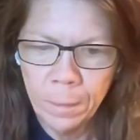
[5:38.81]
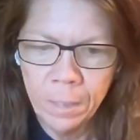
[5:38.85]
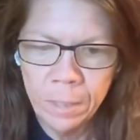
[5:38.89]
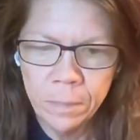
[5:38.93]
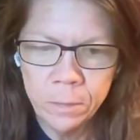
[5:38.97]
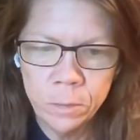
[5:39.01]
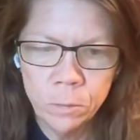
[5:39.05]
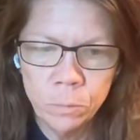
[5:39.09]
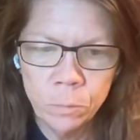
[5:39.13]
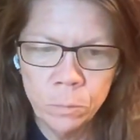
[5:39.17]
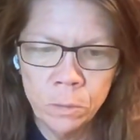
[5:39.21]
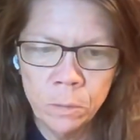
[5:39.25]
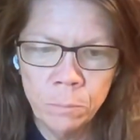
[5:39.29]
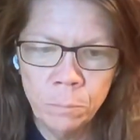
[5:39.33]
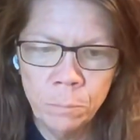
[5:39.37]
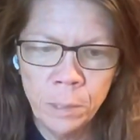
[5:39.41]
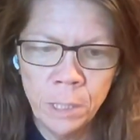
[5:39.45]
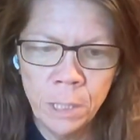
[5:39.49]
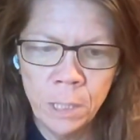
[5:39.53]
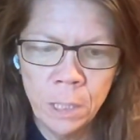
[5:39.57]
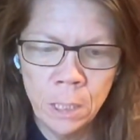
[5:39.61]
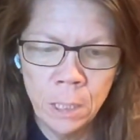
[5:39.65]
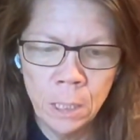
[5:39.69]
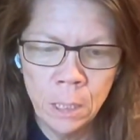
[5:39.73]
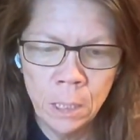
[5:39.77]
this would
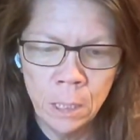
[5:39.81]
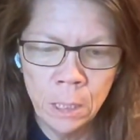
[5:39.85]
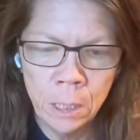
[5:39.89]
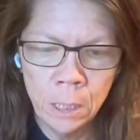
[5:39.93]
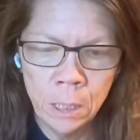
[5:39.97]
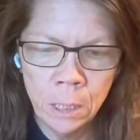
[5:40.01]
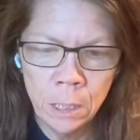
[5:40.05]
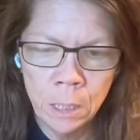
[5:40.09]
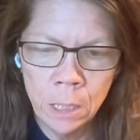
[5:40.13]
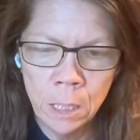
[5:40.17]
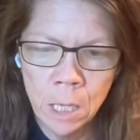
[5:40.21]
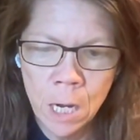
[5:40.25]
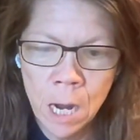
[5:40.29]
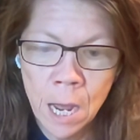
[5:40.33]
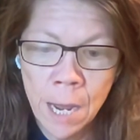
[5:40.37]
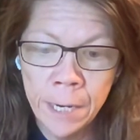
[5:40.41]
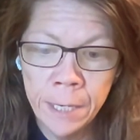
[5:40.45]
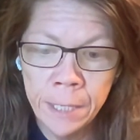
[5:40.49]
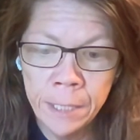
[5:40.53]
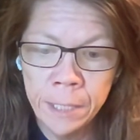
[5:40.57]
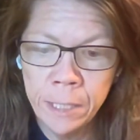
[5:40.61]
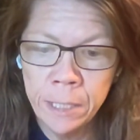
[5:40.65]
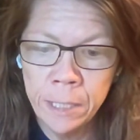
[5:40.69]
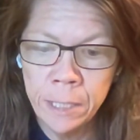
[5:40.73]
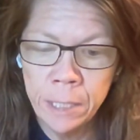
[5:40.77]
be
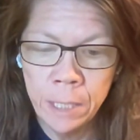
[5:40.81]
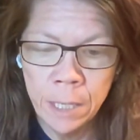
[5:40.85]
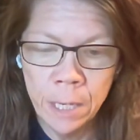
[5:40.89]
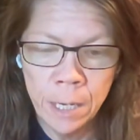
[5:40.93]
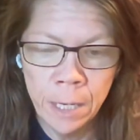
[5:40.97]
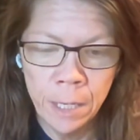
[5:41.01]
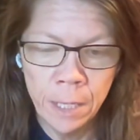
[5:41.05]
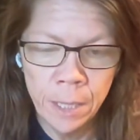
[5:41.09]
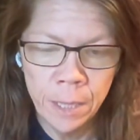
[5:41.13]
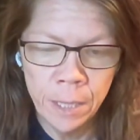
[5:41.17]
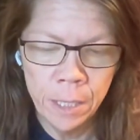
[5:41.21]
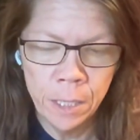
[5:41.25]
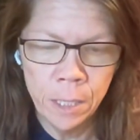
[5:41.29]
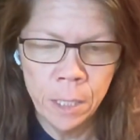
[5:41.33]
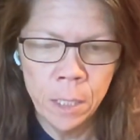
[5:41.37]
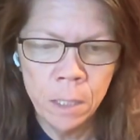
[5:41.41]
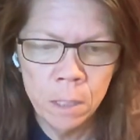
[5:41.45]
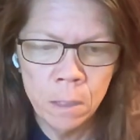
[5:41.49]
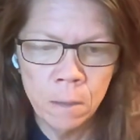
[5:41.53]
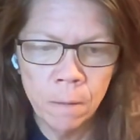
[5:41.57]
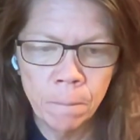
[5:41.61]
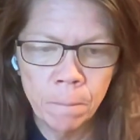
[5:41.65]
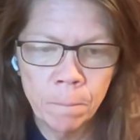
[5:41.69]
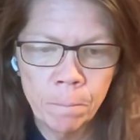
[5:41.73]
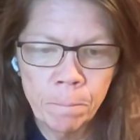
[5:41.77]
90, I
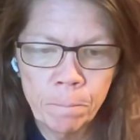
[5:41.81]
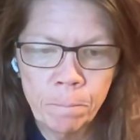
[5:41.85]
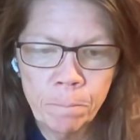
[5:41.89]
think.